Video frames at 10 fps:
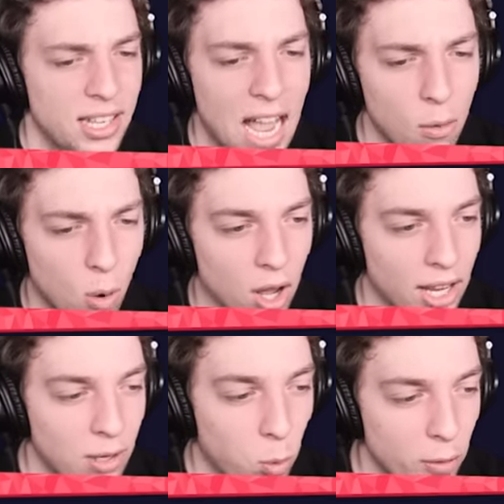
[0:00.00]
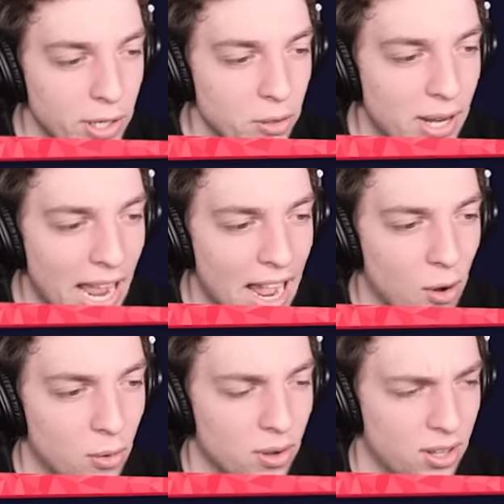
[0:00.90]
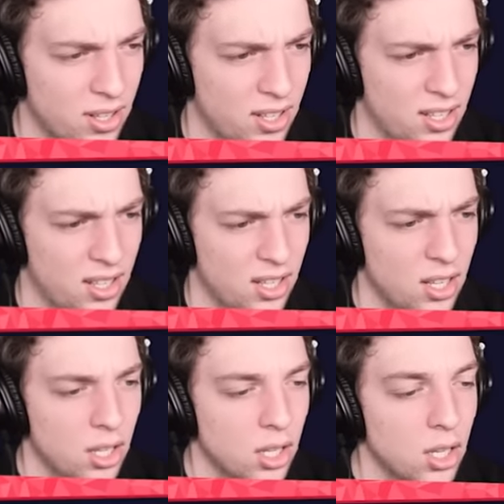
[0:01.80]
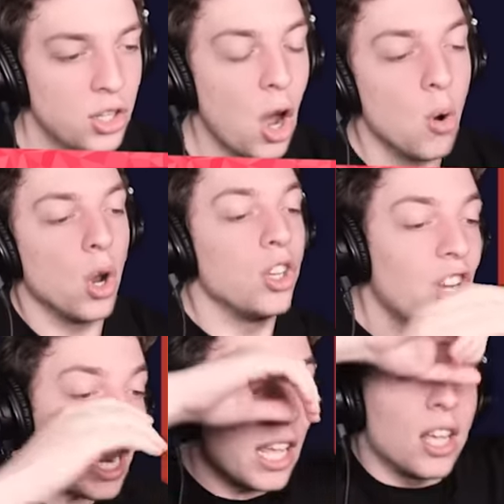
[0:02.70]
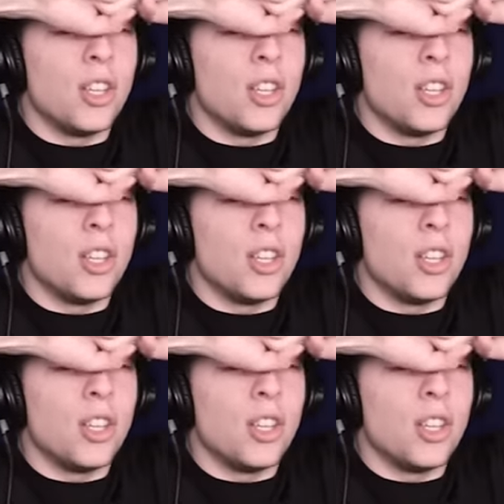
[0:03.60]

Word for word: Now what? Like, what do we do now? No, no! Jelly,